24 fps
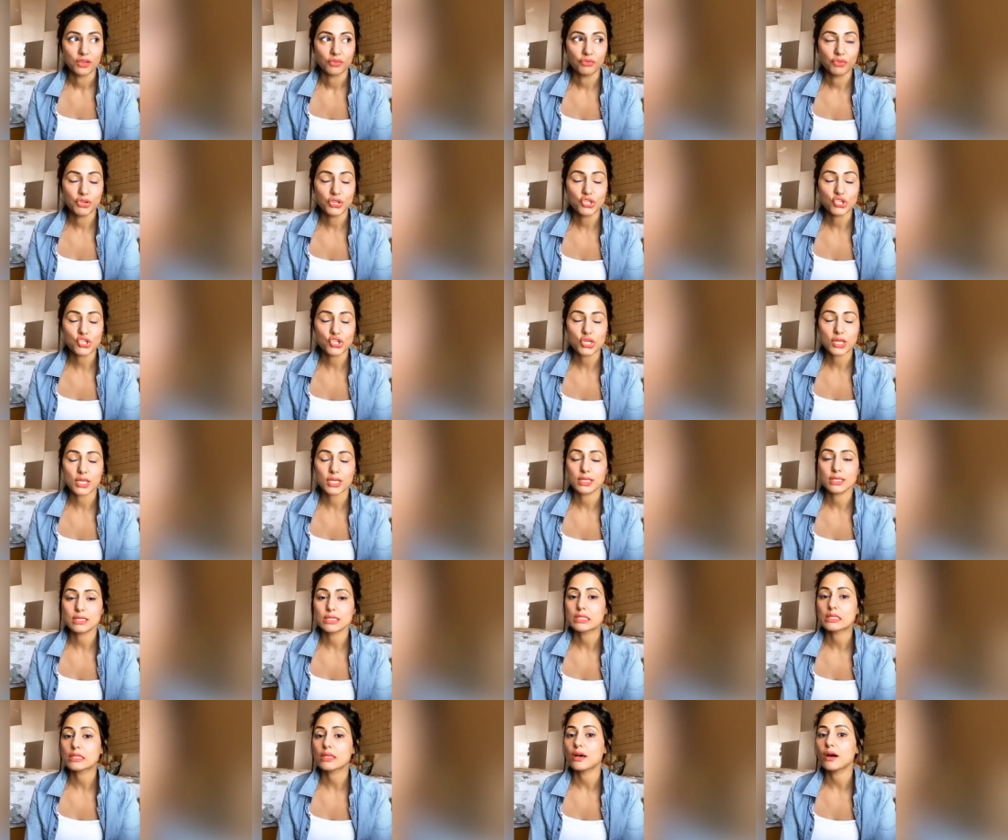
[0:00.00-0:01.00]
which
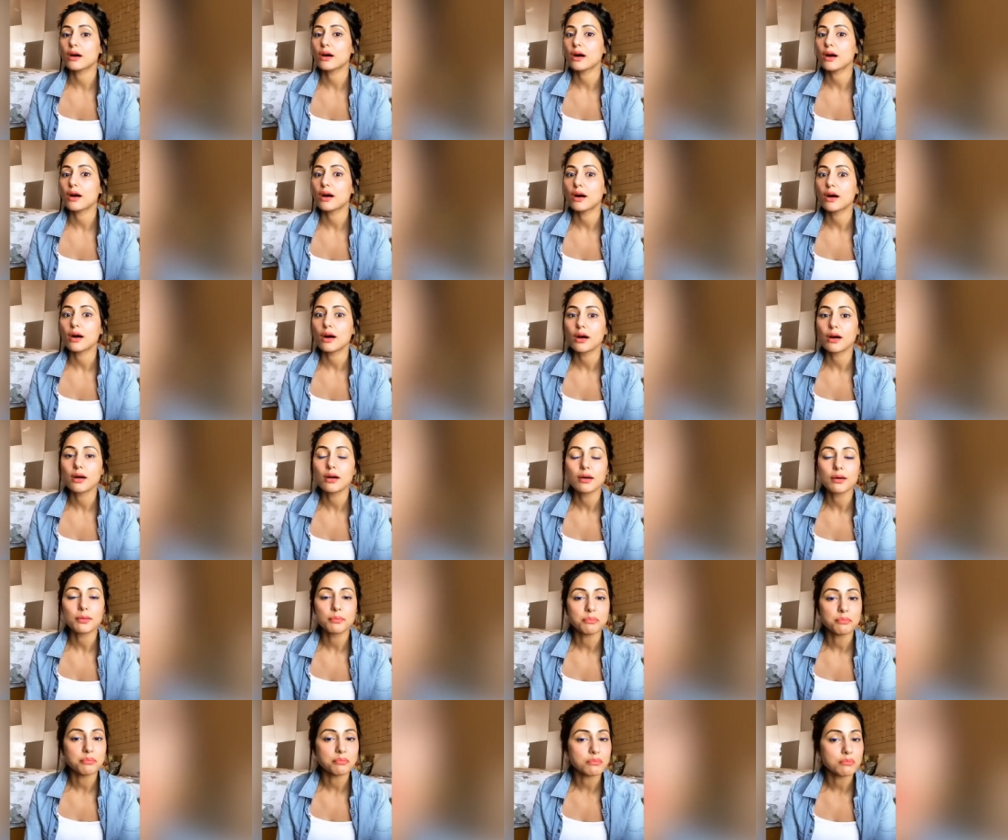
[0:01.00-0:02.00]
is
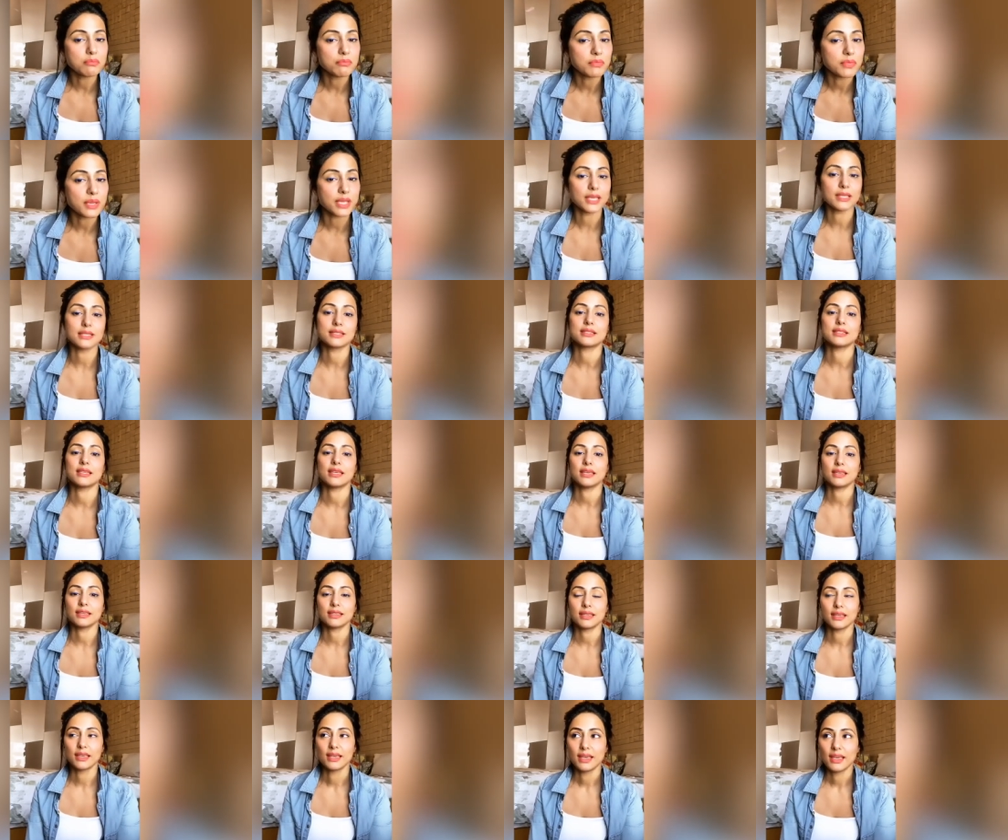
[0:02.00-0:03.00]

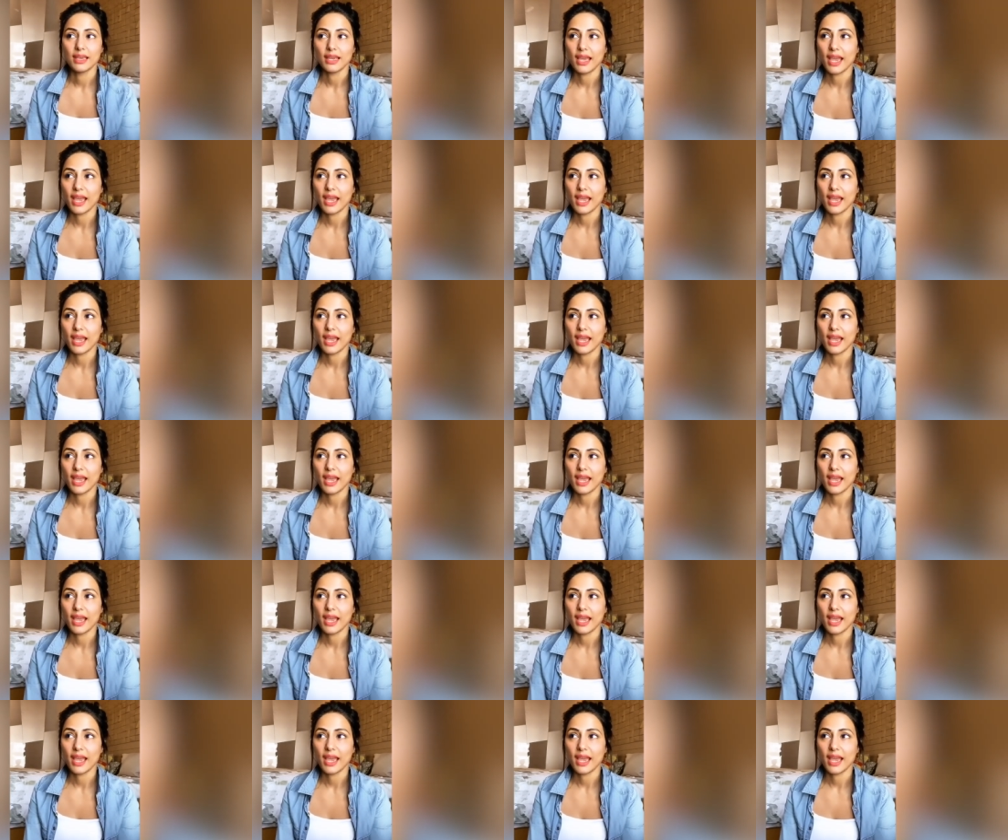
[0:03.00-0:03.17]
amazing.